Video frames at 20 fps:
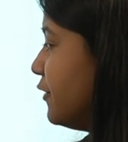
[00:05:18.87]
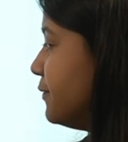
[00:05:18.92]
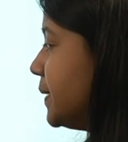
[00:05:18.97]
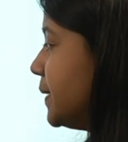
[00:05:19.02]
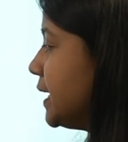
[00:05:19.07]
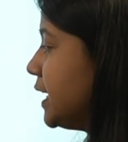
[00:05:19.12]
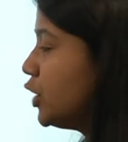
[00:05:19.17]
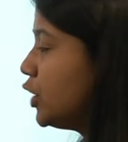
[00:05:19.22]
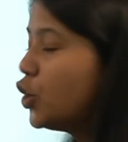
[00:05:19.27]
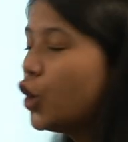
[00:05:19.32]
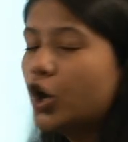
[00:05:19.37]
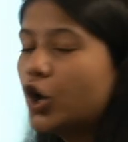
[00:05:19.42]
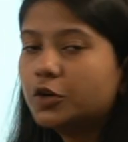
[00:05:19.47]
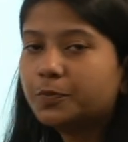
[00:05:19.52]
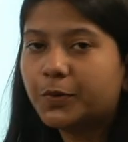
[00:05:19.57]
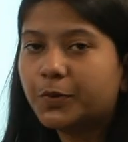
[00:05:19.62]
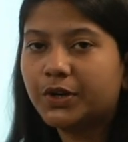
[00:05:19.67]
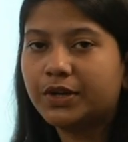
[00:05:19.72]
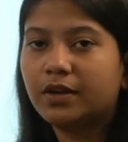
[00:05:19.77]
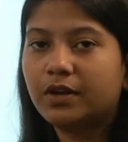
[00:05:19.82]
have been
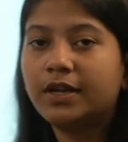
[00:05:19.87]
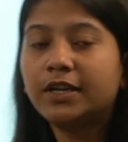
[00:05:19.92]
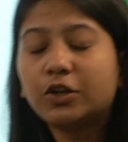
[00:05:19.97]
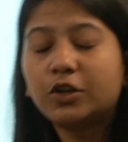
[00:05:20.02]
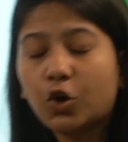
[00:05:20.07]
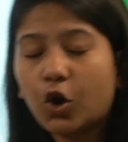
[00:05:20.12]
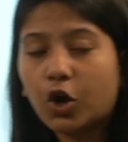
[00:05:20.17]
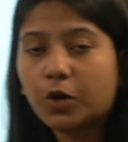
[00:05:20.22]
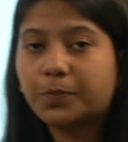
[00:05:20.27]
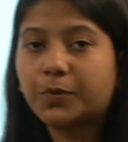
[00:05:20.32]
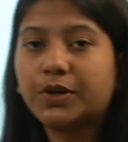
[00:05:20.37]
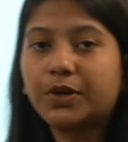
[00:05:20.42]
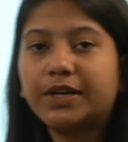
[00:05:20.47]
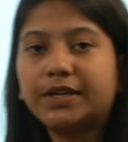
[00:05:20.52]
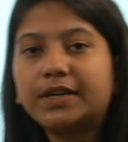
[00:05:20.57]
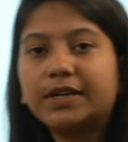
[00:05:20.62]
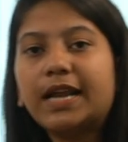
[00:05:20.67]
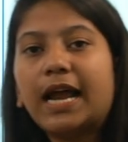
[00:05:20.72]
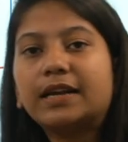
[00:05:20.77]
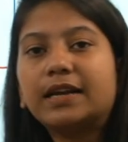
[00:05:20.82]

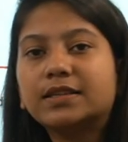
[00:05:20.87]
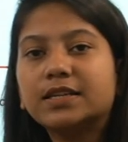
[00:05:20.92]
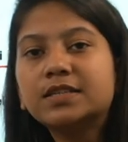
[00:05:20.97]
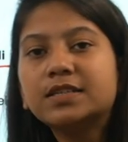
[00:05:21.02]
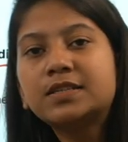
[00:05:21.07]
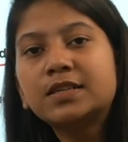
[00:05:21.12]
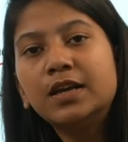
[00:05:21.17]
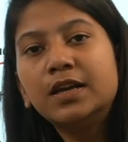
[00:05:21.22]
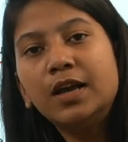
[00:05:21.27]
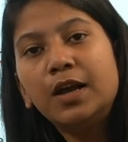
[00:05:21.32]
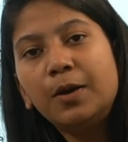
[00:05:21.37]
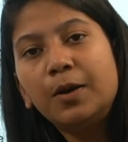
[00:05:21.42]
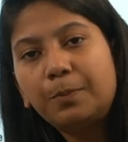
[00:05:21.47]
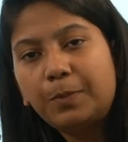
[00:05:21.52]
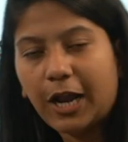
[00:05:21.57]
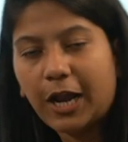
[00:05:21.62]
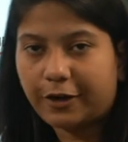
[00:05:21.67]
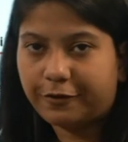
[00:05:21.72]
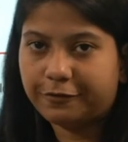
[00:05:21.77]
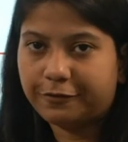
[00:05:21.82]
incorporated at this
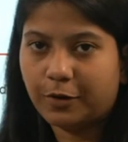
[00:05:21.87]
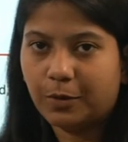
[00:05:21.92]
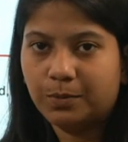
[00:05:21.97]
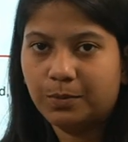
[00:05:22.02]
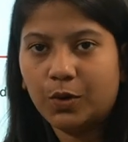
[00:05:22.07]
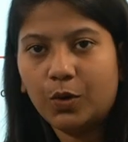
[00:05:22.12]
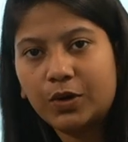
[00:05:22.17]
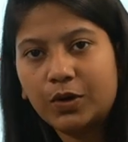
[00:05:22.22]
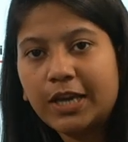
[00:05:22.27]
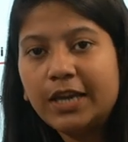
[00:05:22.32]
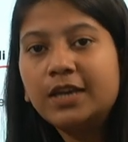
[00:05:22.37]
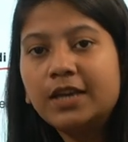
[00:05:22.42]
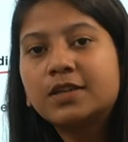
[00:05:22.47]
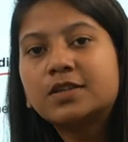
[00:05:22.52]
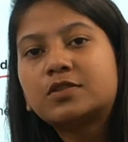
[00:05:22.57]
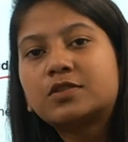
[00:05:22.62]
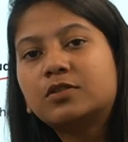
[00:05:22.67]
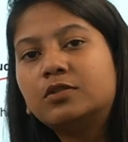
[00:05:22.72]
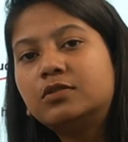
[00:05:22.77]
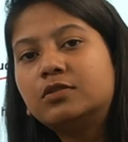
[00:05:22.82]
platform.
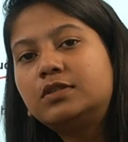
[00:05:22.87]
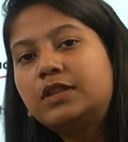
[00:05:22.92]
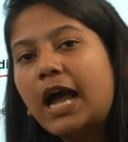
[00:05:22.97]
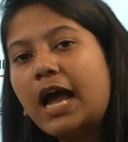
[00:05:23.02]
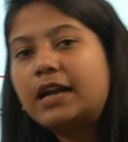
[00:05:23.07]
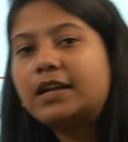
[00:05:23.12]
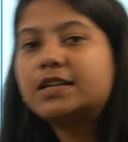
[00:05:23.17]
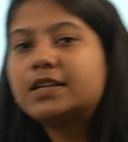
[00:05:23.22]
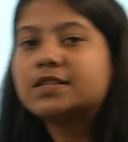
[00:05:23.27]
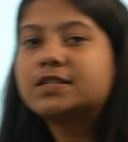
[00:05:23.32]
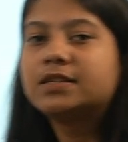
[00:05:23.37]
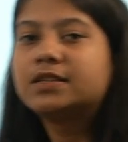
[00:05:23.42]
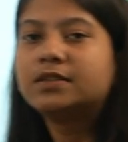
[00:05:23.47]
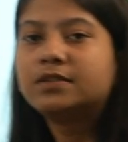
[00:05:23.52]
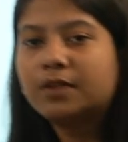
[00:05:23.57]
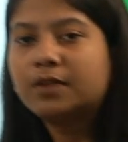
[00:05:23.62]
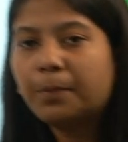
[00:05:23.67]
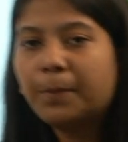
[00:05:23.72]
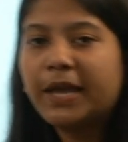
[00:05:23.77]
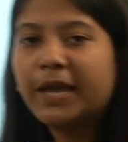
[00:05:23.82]
Okay, so that is
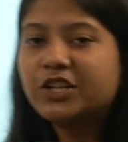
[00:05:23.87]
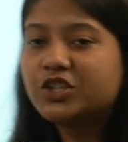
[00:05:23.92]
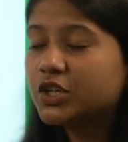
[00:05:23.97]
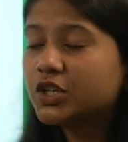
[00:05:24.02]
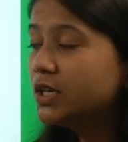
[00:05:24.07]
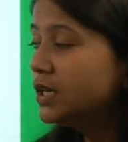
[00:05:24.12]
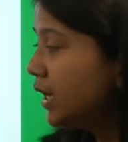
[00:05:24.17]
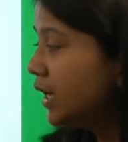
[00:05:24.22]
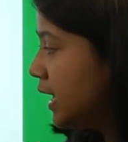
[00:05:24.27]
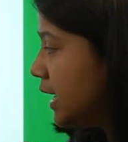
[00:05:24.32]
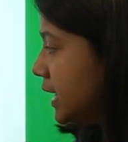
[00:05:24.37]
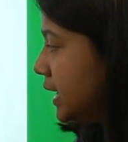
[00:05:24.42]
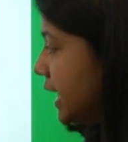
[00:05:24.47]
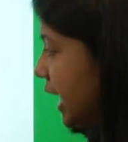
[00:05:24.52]
the major